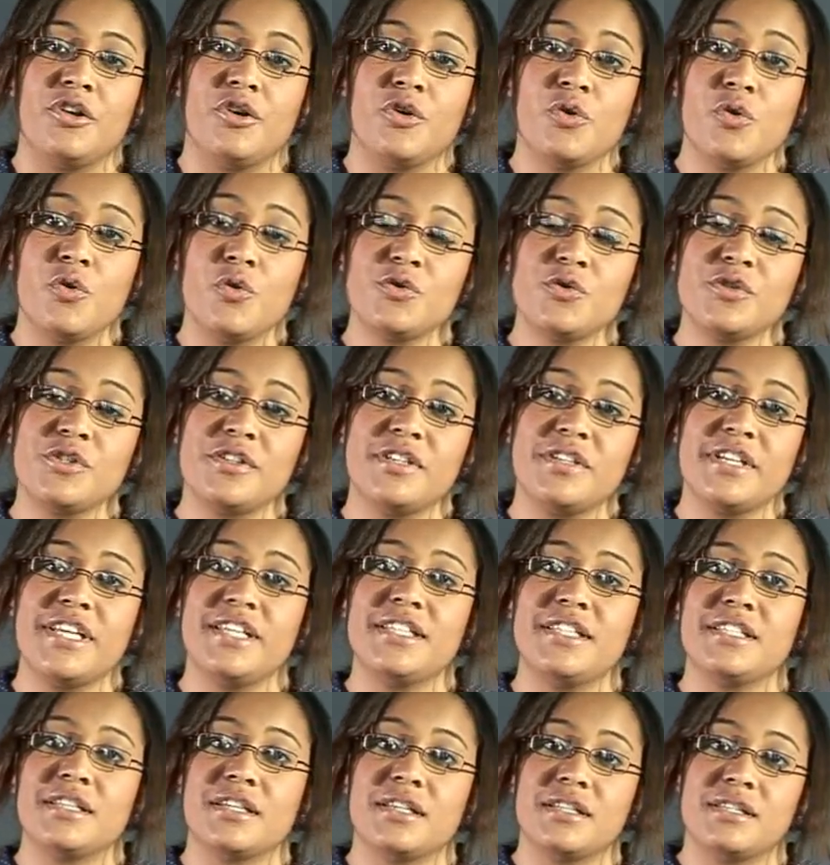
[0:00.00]
You also
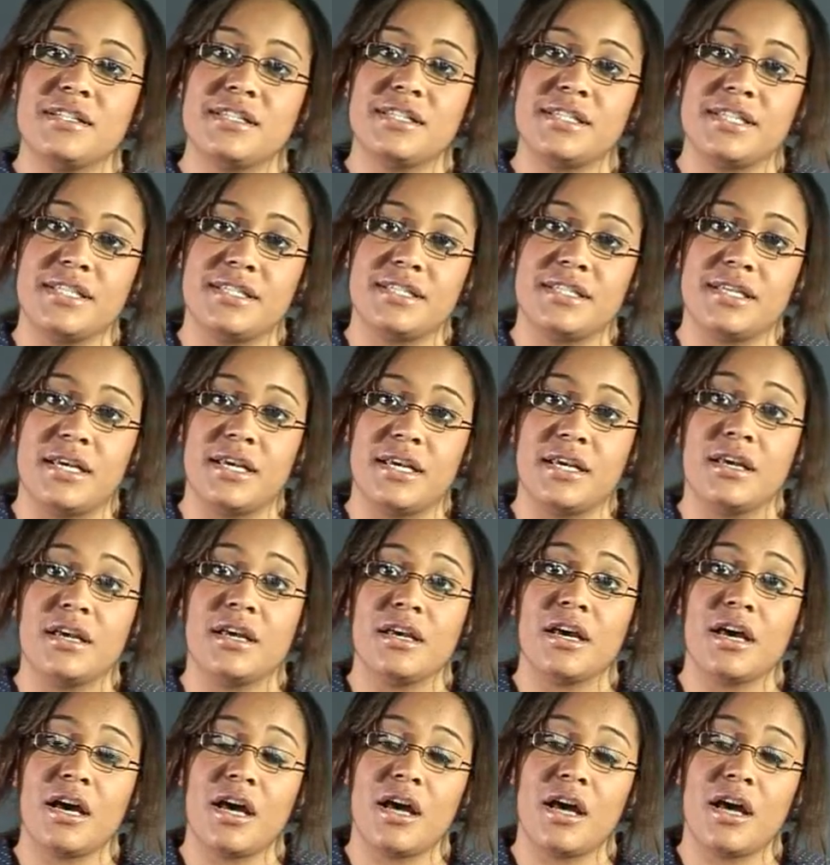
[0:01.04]
need to consider